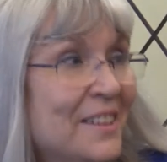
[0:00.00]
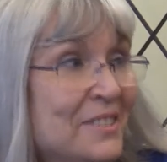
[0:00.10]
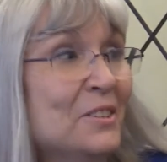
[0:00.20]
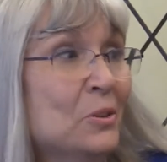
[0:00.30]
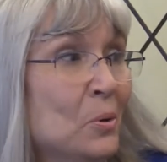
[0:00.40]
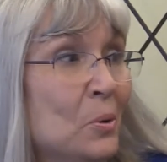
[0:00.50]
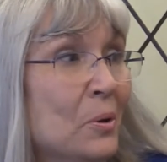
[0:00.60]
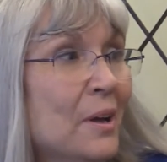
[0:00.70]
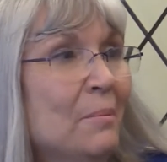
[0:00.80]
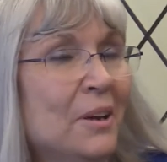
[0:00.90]
This is
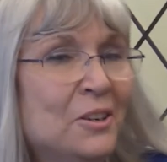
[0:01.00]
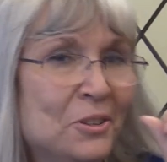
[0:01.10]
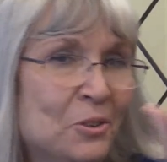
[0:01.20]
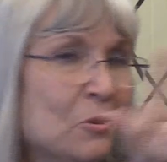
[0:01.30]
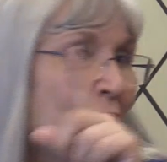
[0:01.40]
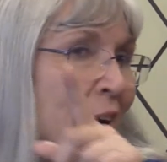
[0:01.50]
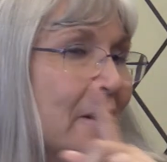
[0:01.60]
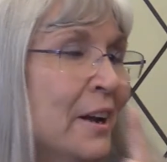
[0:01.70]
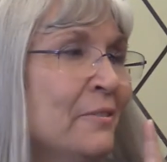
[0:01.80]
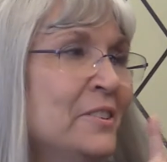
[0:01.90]
cool because you're drawing
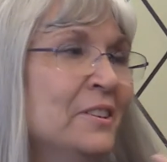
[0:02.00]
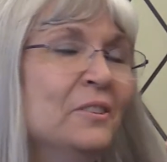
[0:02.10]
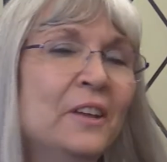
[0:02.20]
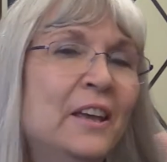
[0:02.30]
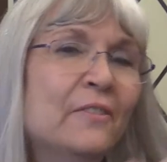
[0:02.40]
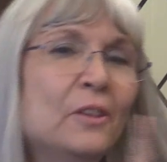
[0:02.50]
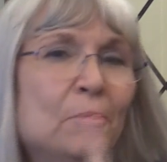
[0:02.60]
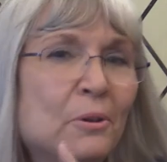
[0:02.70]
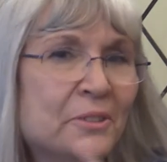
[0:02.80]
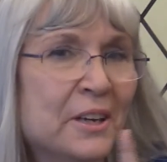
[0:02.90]
on every single thing, even the
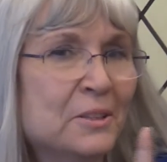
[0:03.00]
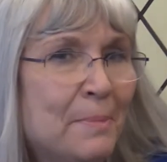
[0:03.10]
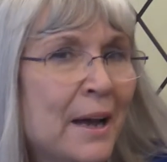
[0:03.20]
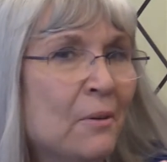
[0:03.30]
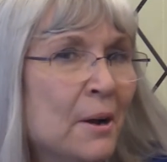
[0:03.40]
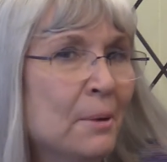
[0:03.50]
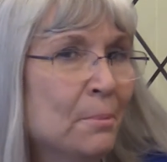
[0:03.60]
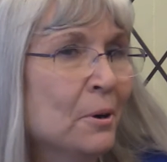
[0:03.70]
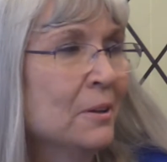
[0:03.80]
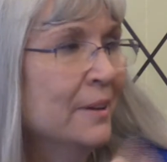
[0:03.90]
music, his background at
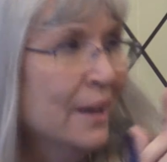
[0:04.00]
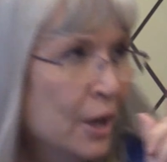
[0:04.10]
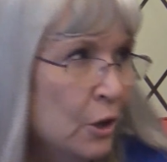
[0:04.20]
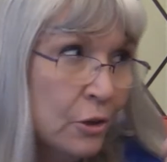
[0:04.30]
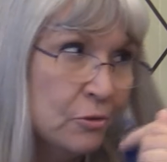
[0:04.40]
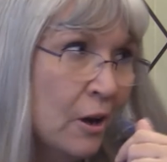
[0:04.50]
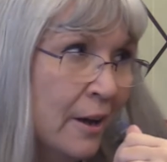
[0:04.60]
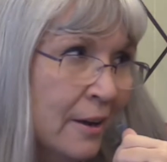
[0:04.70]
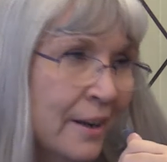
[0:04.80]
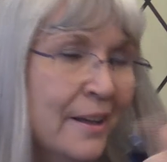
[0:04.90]
Berkeley. You're
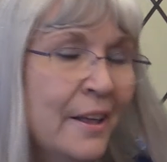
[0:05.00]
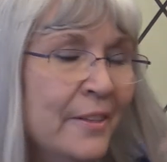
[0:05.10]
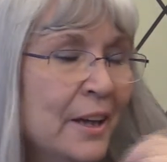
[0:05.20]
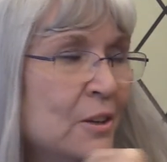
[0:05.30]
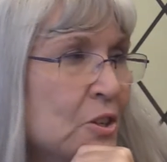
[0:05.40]
drawing on it. Thank you,